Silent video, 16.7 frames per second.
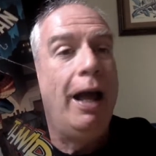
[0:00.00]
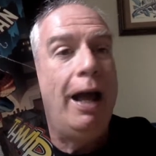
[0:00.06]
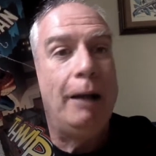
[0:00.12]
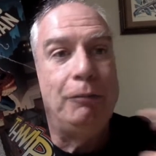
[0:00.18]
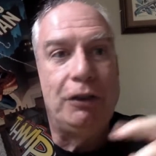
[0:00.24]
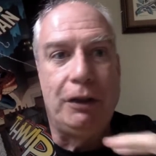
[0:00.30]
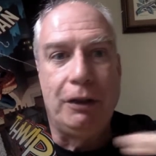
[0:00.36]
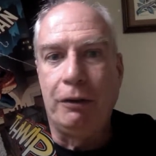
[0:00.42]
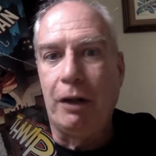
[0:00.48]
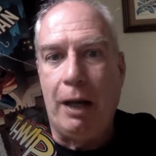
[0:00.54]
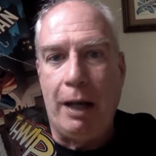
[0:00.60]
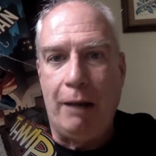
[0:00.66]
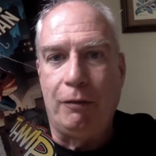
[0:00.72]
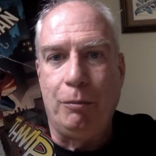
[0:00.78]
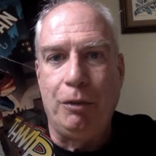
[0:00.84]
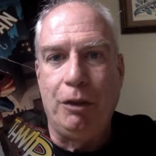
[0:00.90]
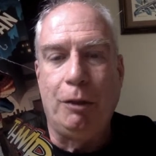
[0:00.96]
I'm still going to
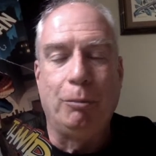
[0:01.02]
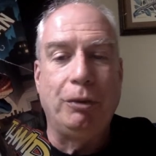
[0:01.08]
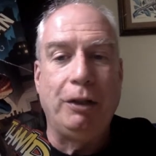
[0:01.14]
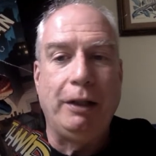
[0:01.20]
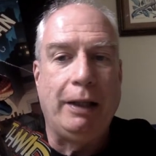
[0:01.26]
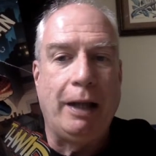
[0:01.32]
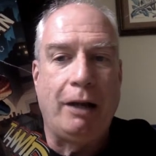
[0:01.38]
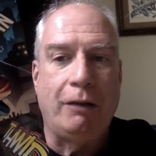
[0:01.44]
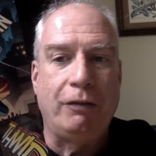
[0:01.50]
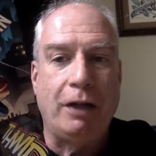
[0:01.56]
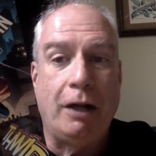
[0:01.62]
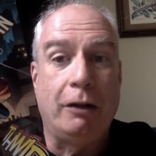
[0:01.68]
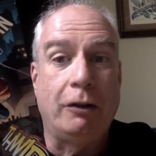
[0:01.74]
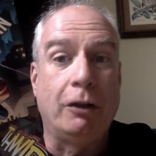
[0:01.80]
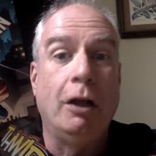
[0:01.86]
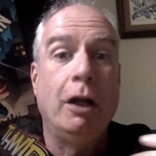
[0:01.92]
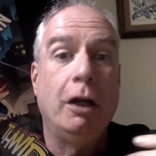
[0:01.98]
have them be completely out of
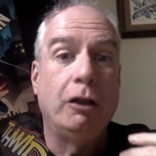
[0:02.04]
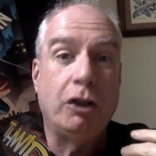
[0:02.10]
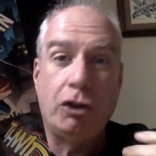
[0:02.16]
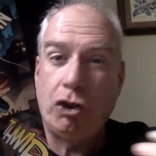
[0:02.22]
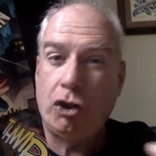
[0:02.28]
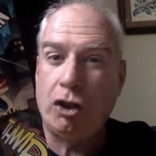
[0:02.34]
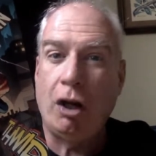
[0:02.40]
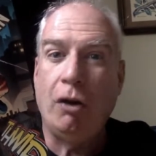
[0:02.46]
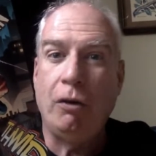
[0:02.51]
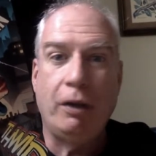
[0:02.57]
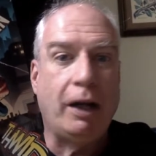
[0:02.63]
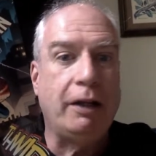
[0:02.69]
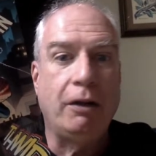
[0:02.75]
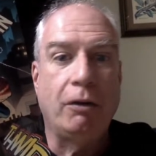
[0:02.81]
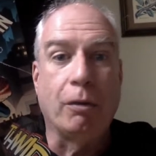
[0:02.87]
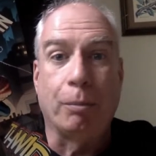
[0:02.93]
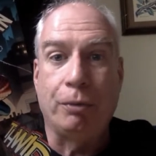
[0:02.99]
character to show that I
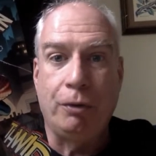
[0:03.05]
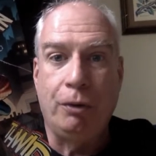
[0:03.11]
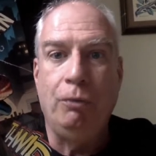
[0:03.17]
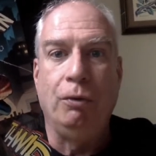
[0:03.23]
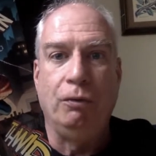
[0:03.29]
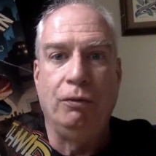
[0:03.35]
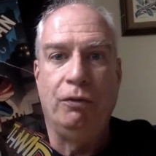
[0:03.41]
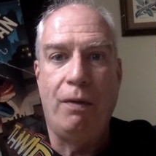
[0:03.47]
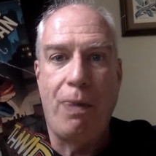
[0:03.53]
don't approve.